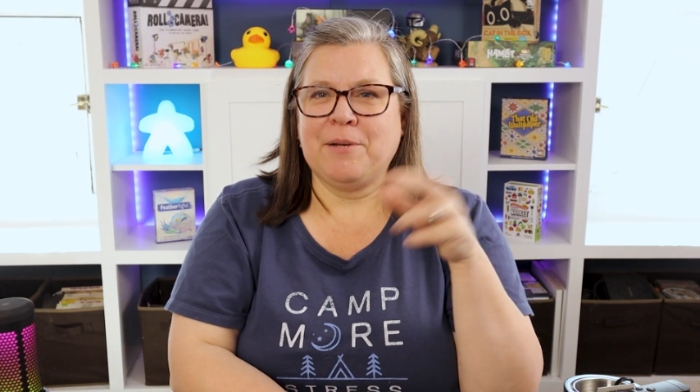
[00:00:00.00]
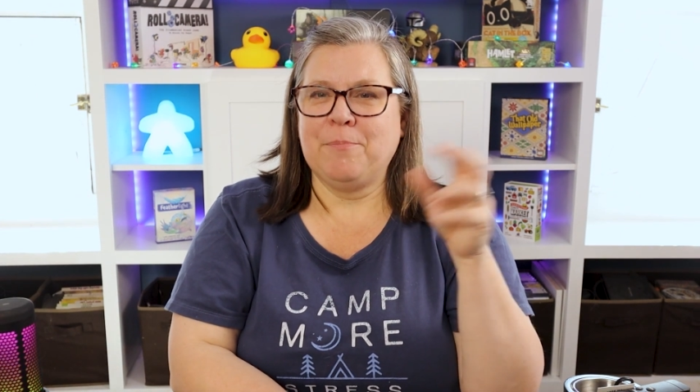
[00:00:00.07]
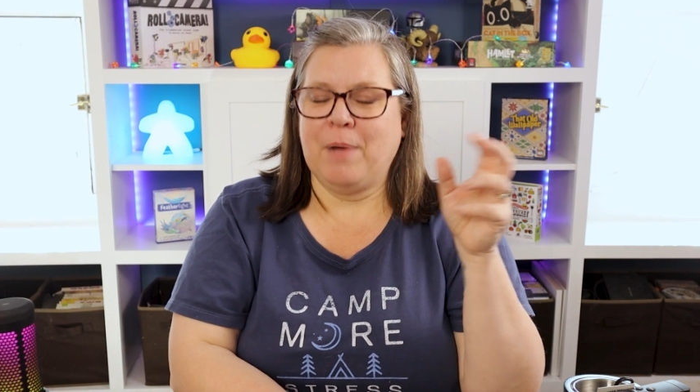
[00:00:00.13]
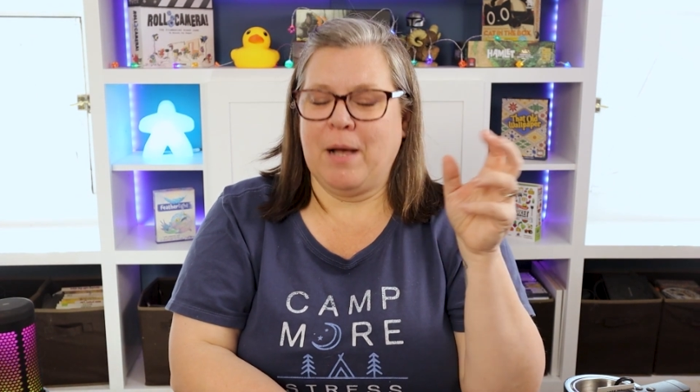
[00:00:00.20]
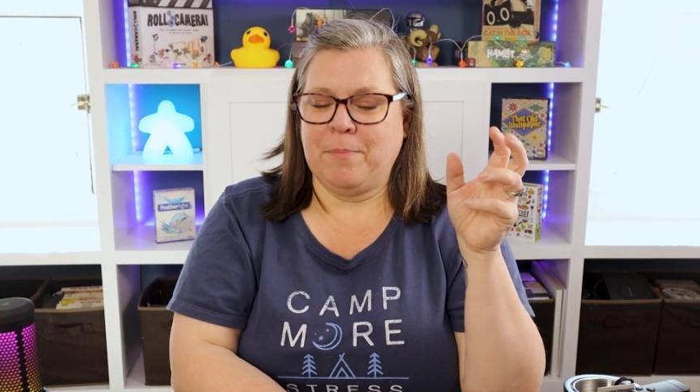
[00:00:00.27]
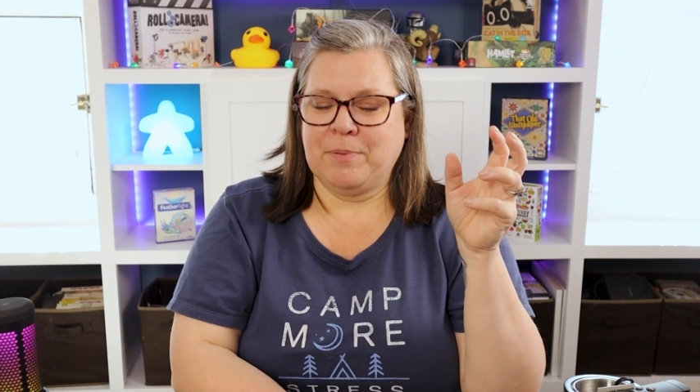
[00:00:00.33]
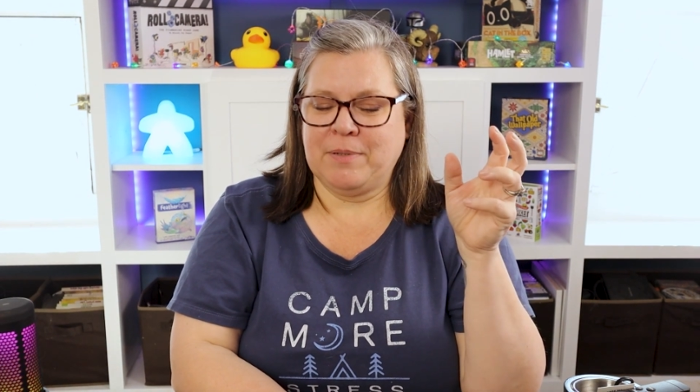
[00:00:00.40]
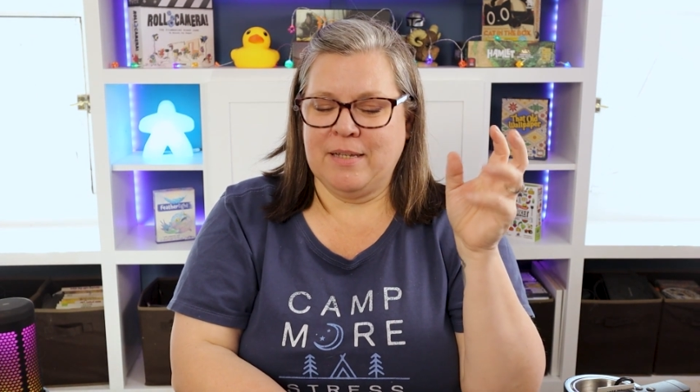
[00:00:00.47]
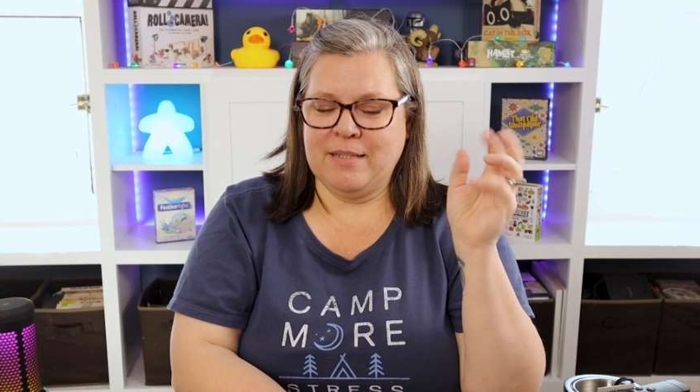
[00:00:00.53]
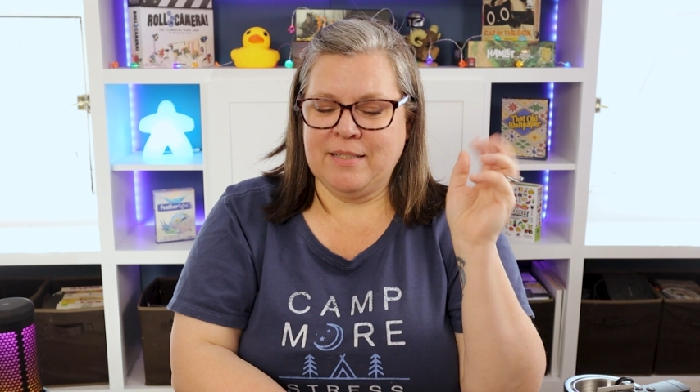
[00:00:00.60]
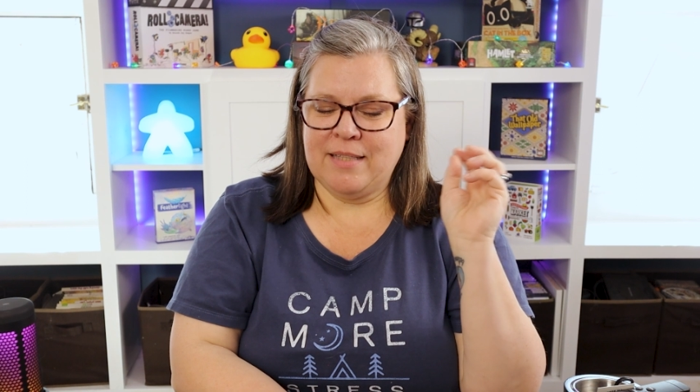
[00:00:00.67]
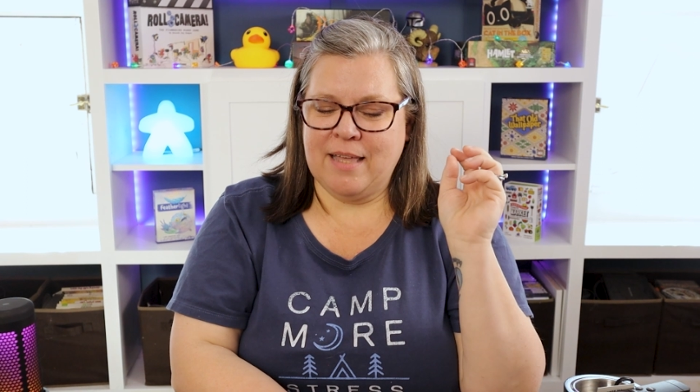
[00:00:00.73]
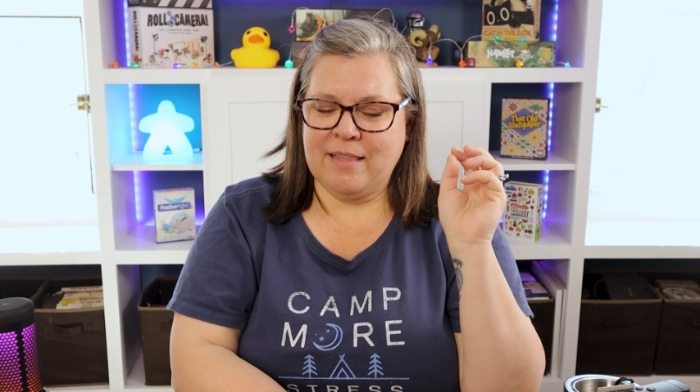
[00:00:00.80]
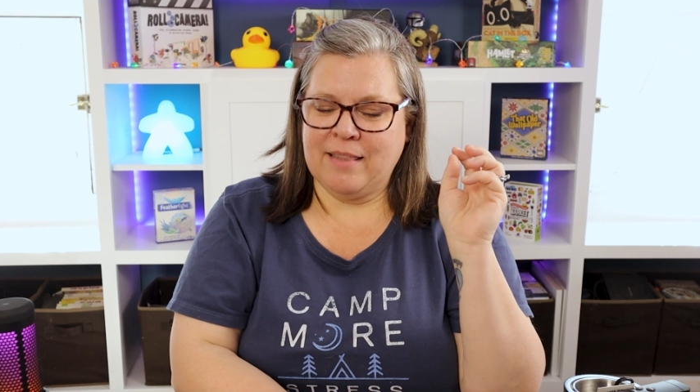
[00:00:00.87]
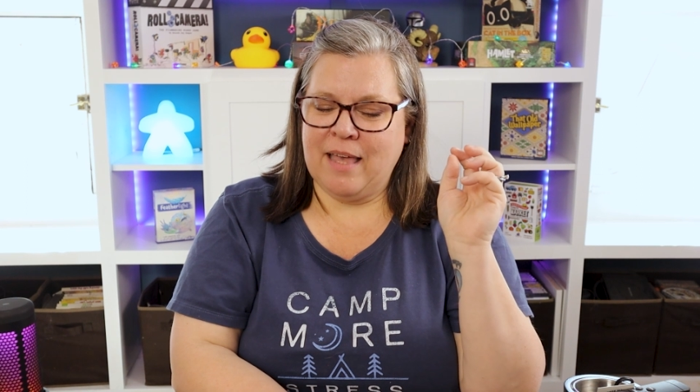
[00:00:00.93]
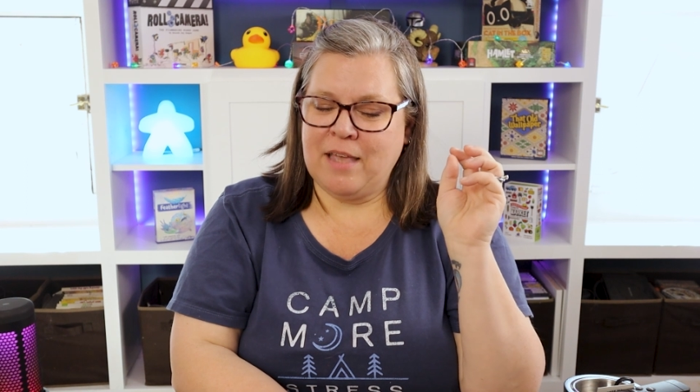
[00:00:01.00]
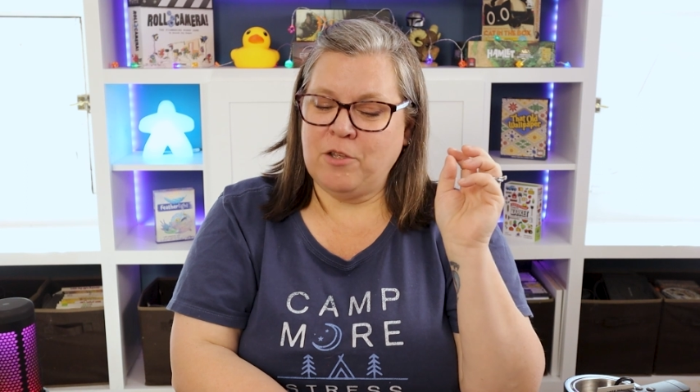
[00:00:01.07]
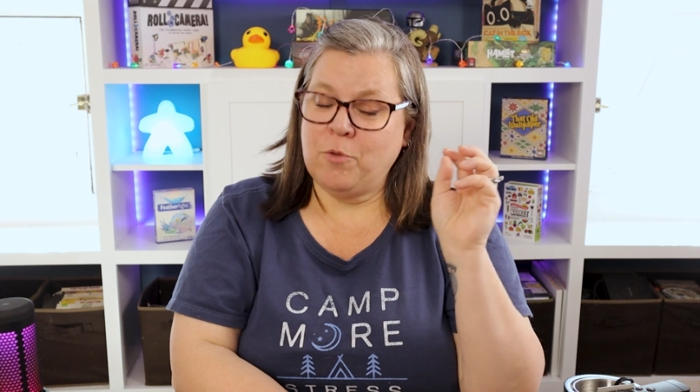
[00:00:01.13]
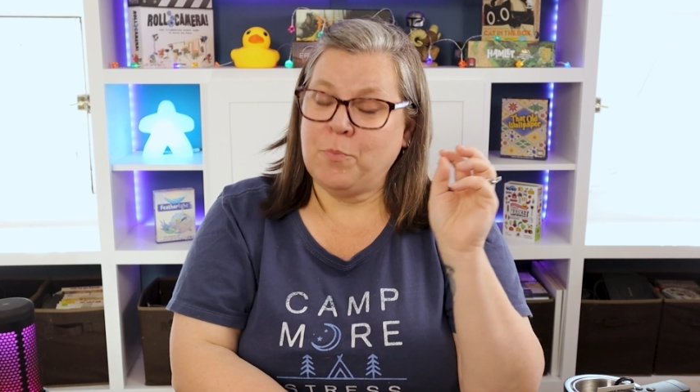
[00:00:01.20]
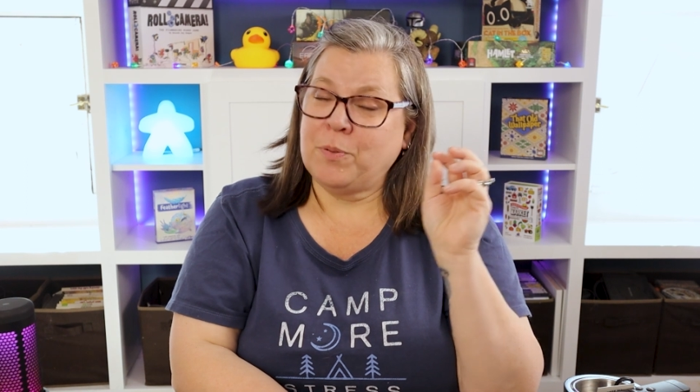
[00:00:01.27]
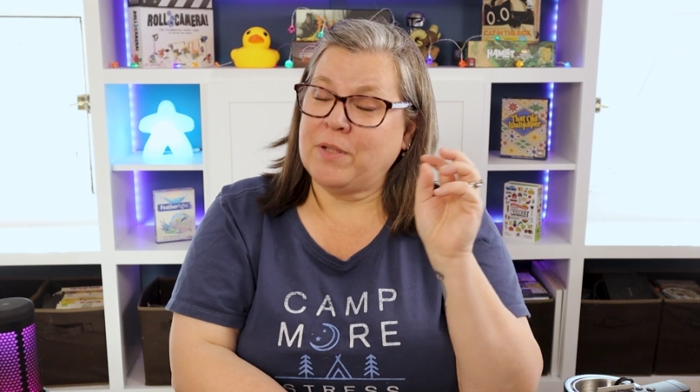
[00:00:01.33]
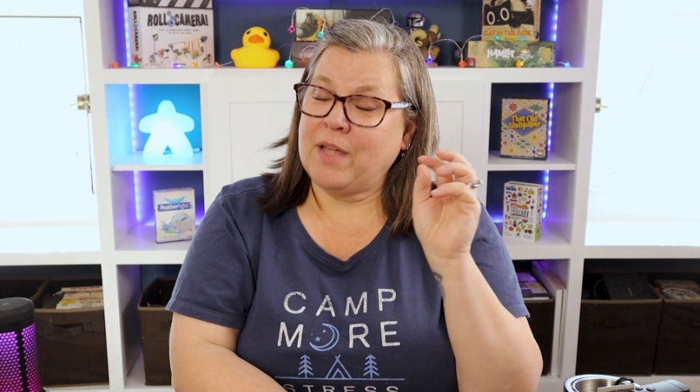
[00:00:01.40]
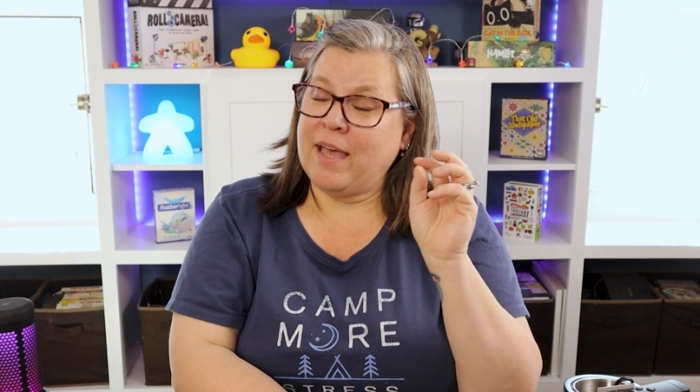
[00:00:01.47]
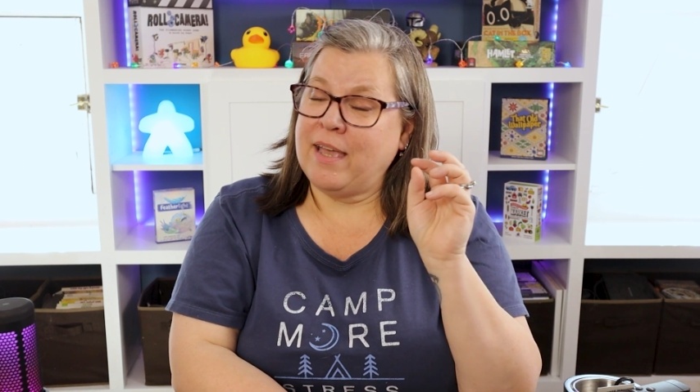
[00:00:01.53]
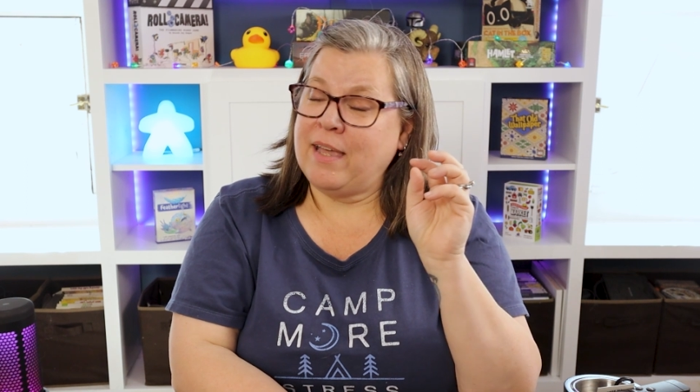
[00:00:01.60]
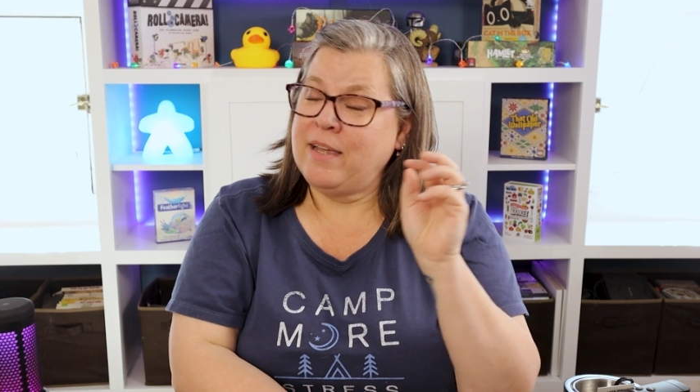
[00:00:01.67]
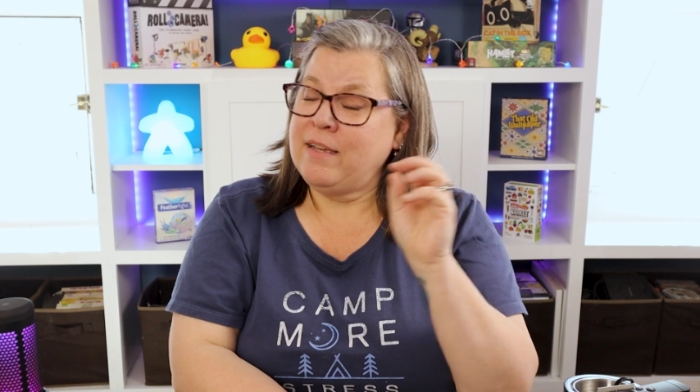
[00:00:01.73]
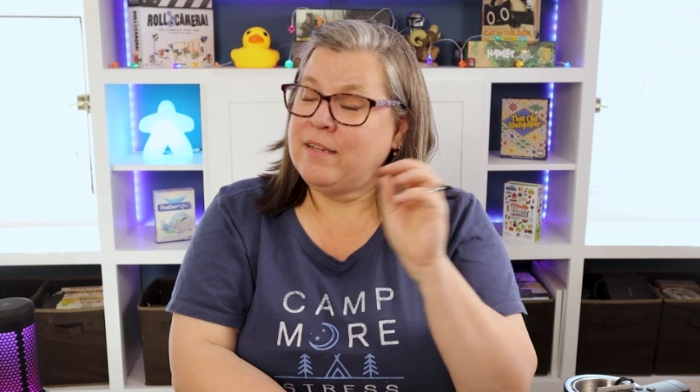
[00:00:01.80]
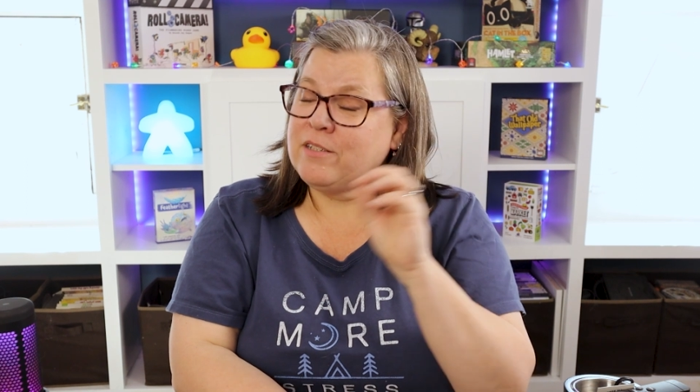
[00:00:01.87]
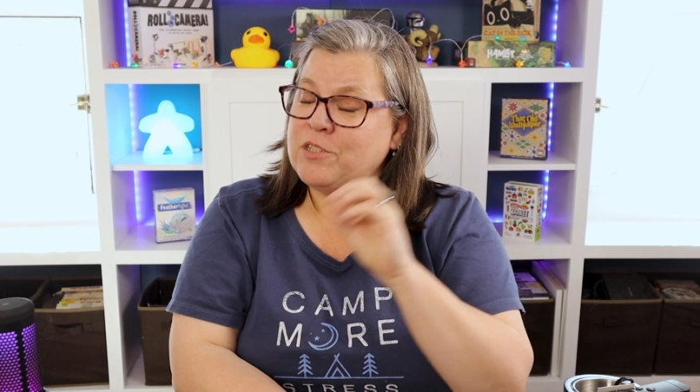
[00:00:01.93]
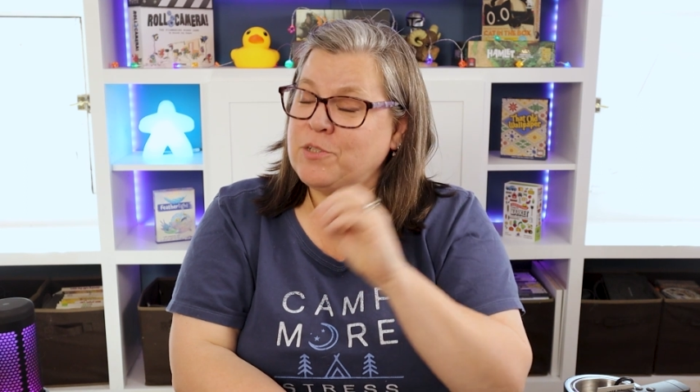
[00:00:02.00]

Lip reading: Combopolis that let you play